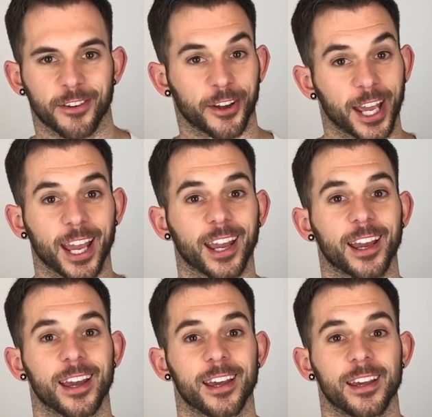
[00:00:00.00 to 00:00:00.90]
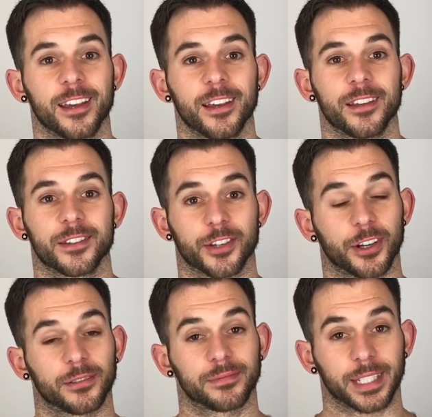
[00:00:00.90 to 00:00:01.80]
okay?
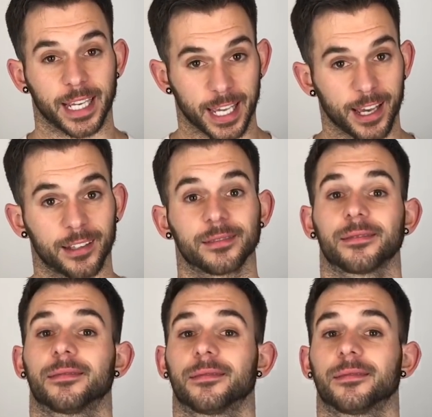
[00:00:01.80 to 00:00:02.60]
So take care,